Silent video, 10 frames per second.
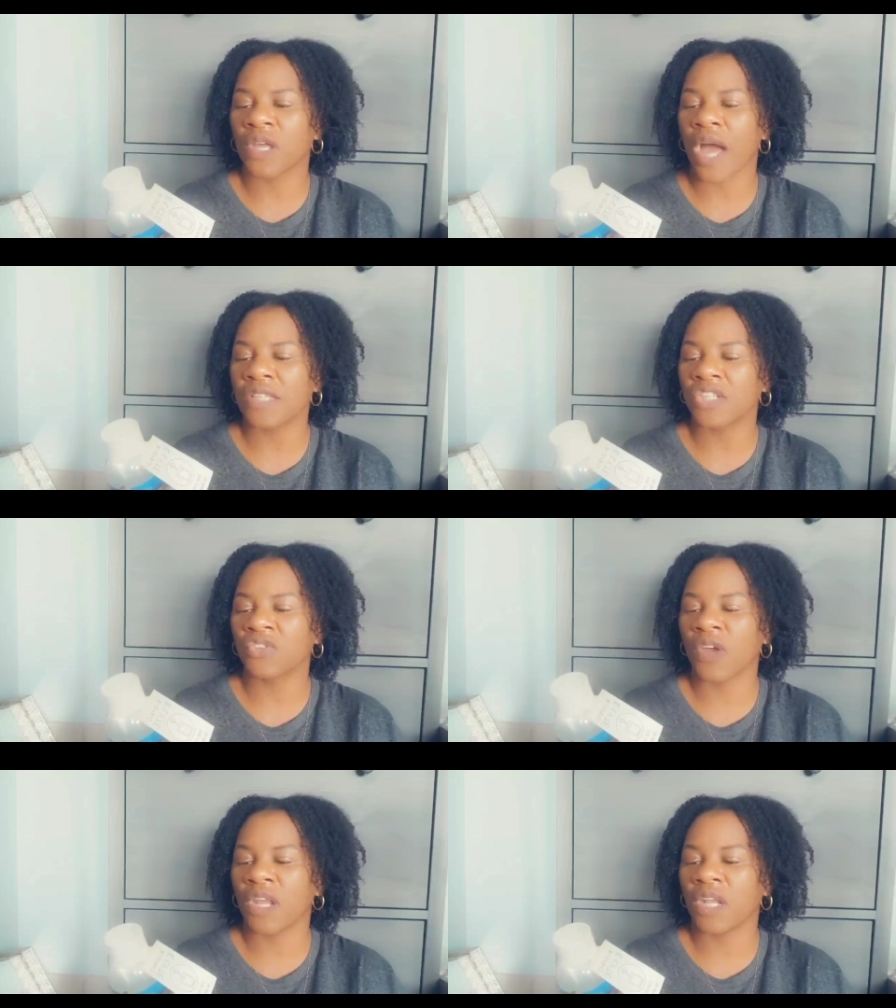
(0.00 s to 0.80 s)

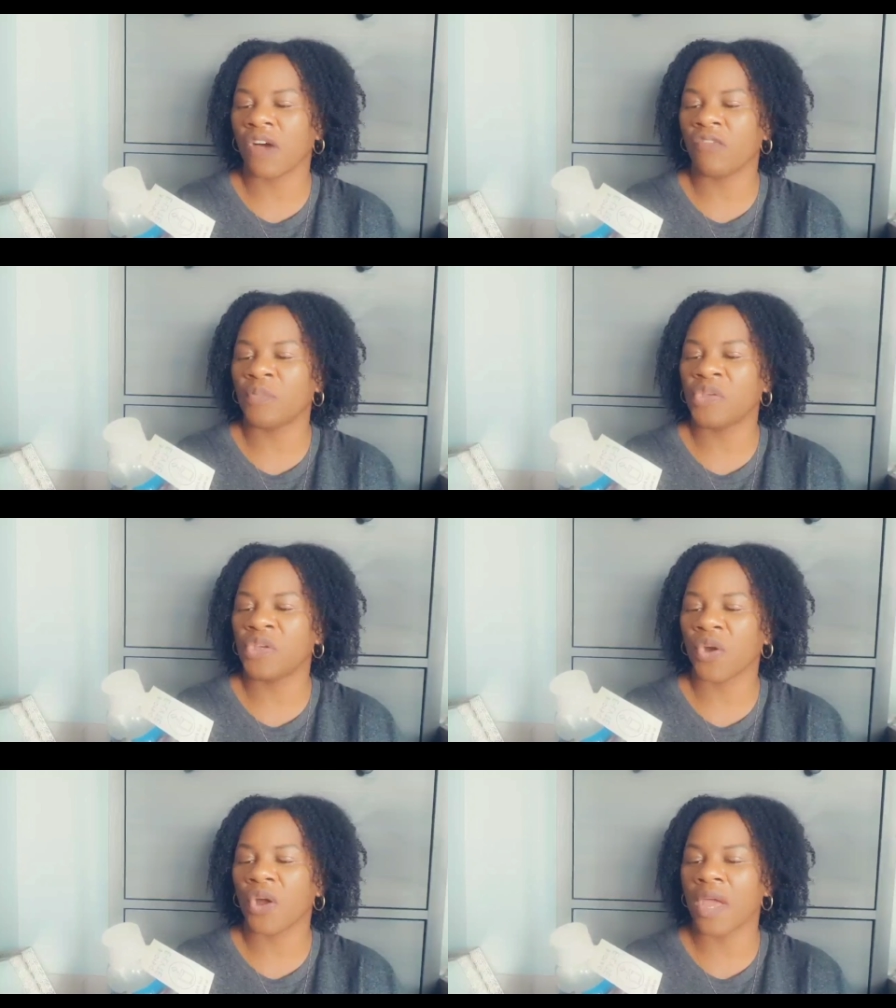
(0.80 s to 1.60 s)
concentrated of
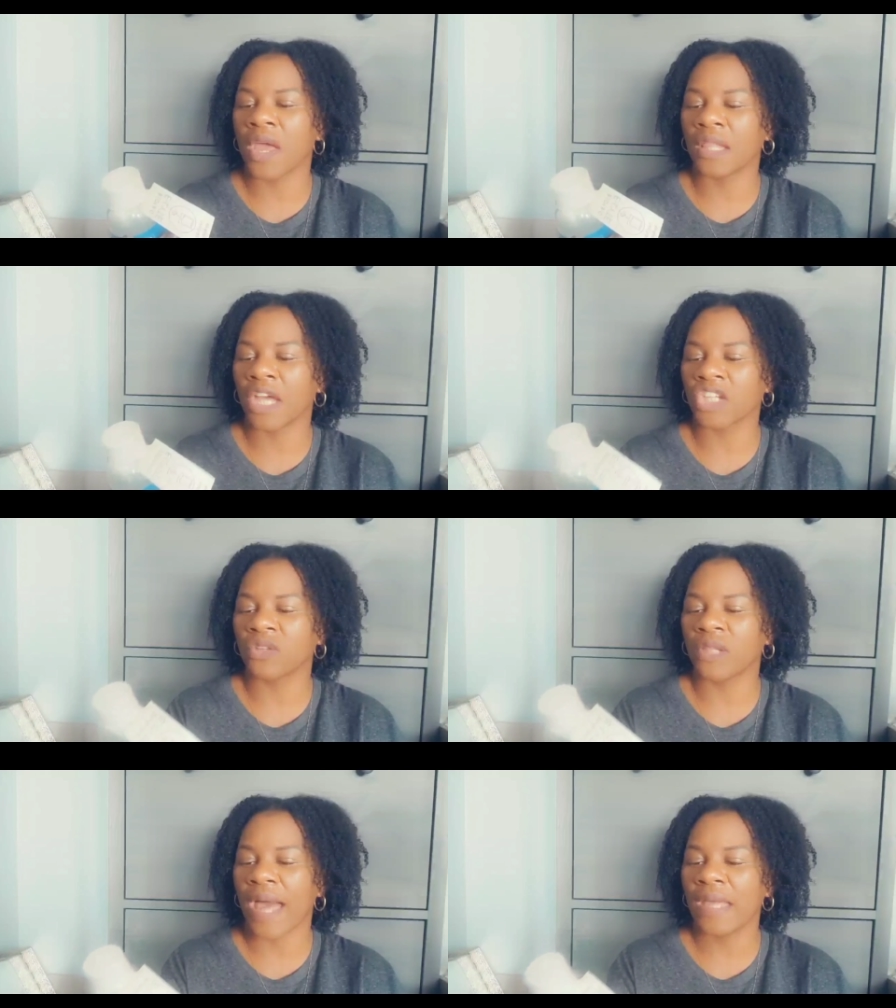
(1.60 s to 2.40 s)
pure
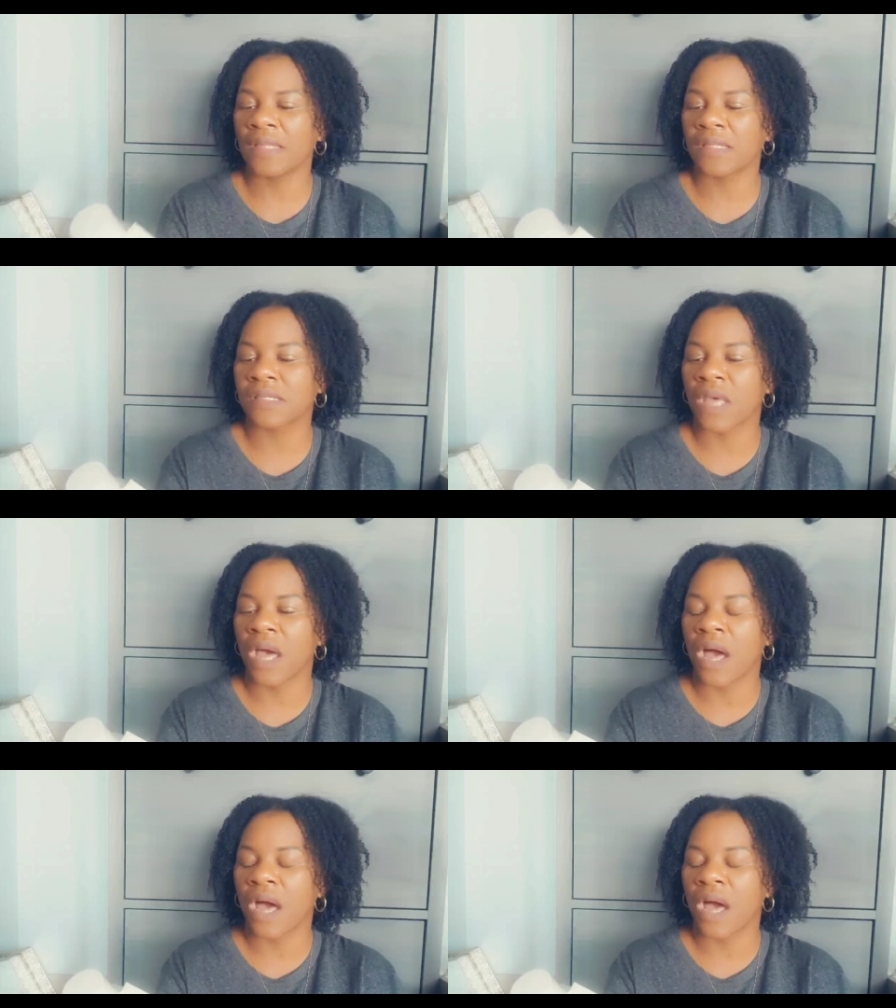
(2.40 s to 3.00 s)
electrolytes.